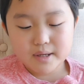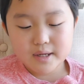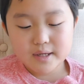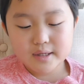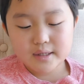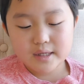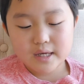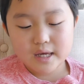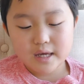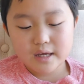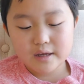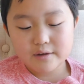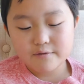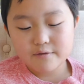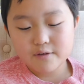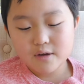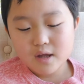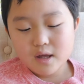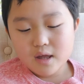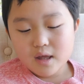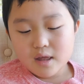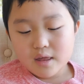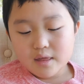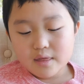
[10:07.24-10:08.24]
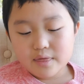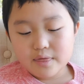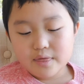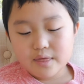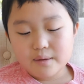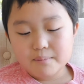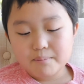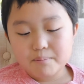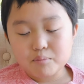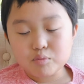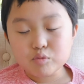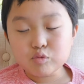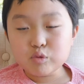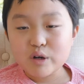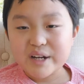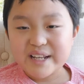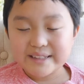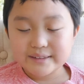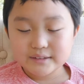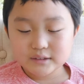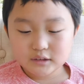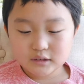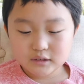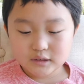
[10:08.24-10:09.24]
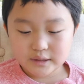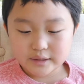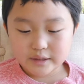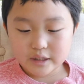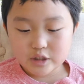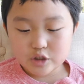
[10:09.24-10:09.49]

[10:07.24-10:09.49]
gave the bracelet,